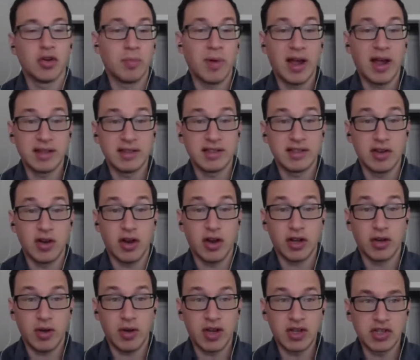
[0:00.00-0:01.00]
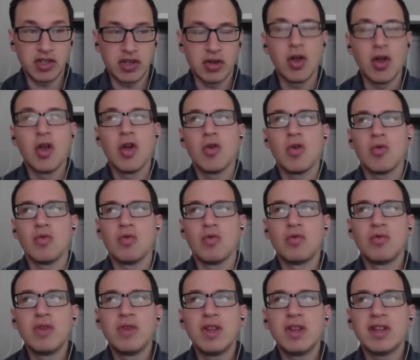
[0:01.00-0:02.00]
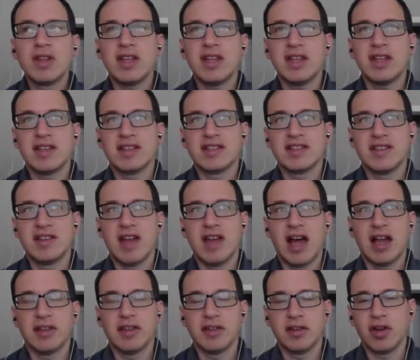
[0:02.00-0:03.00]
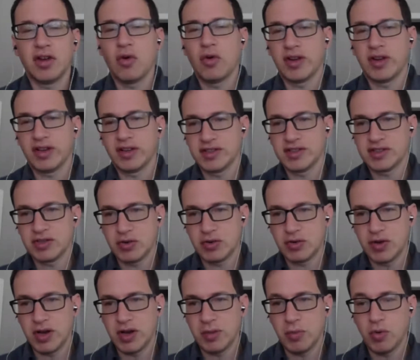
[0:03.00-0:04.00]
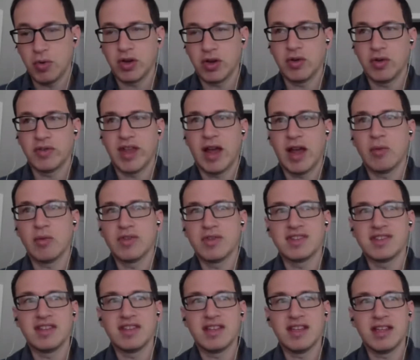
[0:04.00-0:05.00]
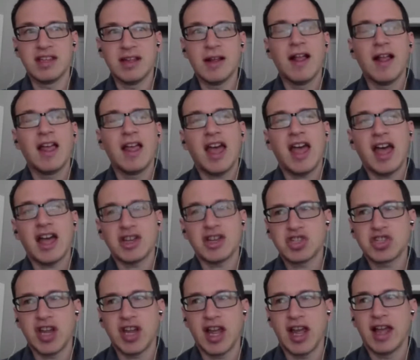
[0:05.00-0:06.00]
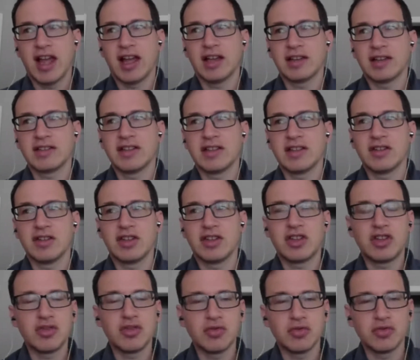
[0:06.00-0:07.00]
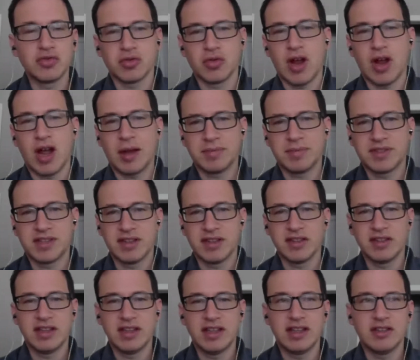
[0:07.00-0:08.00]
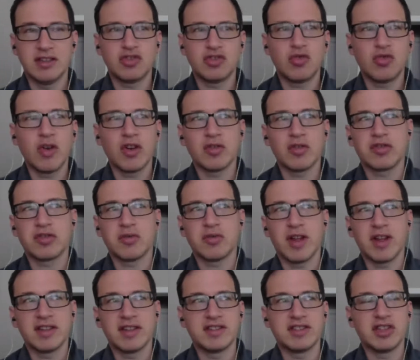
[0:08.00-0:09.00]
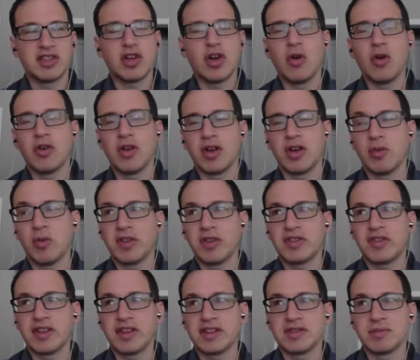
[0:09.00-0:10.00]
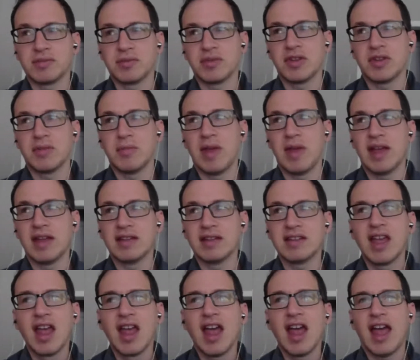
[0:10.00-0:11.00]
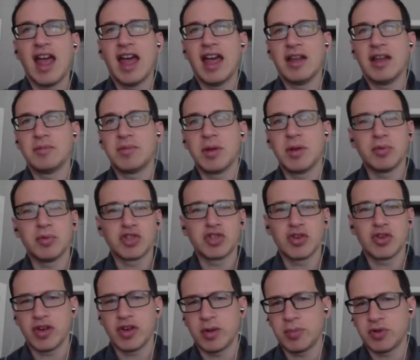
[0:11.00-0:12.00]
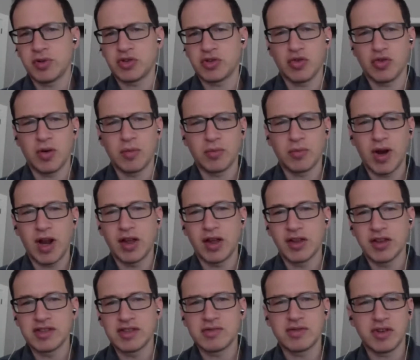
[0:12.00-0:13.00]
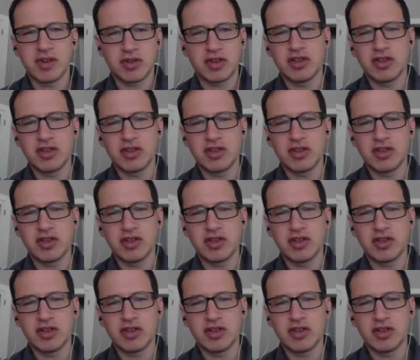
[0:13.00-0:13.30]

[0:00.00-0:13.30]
Joe Biden's inauguration, really is not the going concern anymore. That was the hashtags and the Q drops and the Twitter threads decoding what things really meant, and people showing up at Trump rallies with